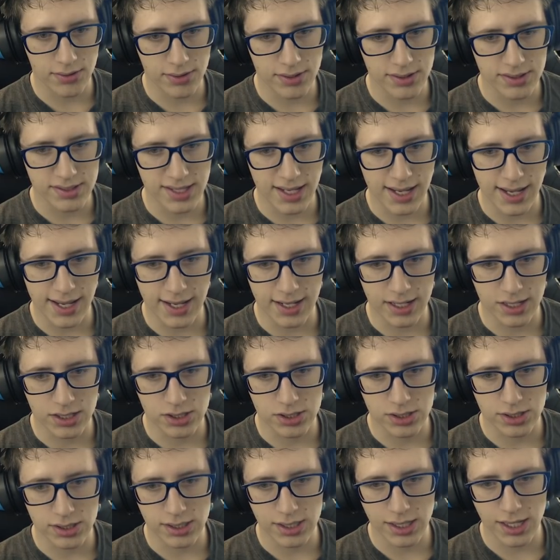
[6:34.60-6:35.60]
is
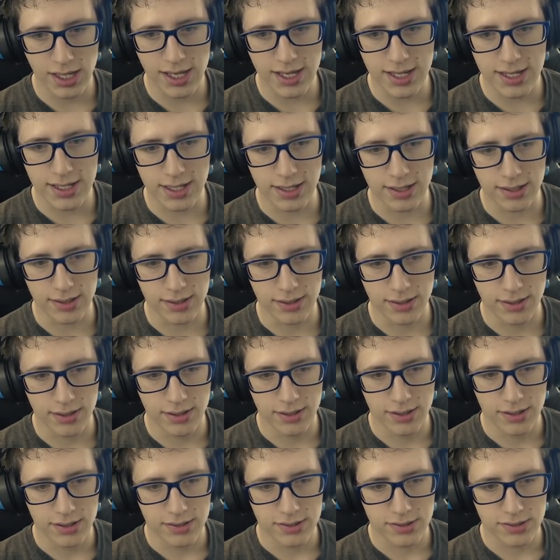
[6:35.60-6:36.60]
actually yeah.
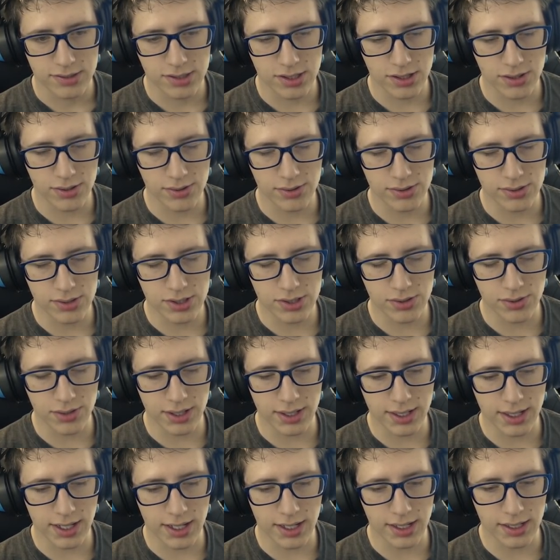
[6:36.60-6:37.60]
So so it
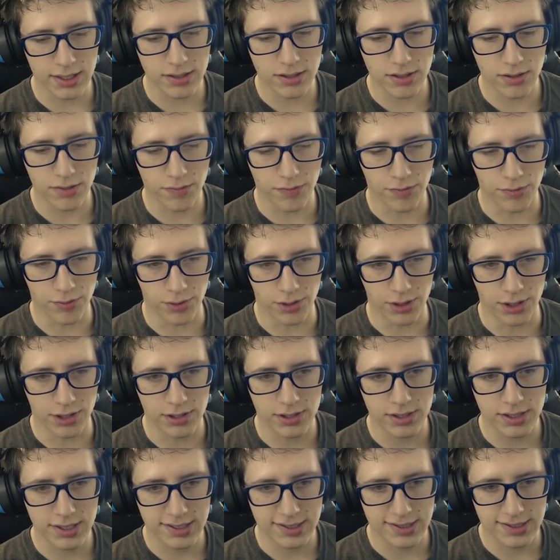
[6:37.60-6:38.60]
kind of
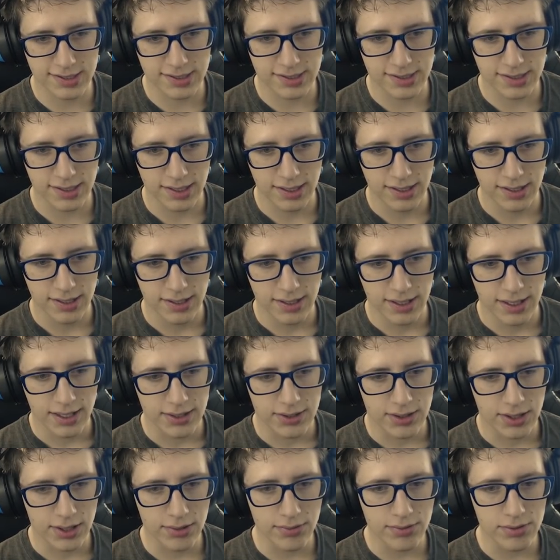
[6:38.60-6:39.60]
works. I
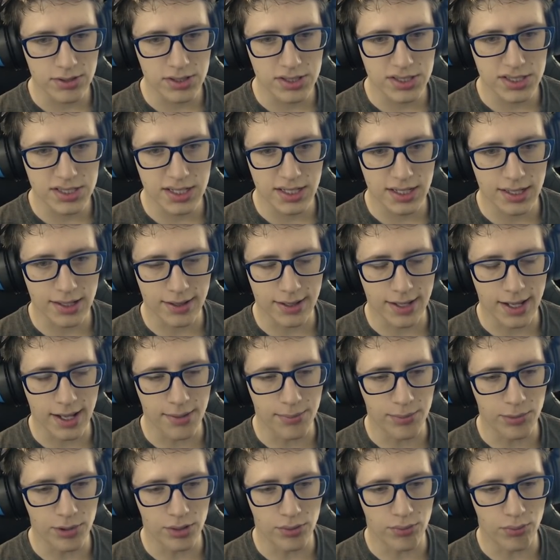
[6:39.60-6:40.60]
think we just need a lot
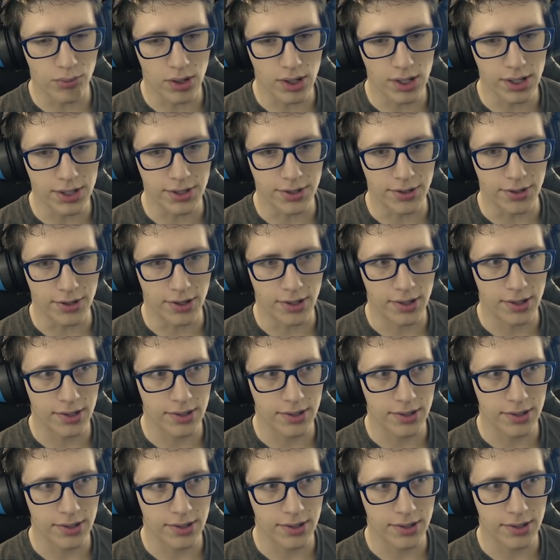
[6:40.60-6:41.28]
more water.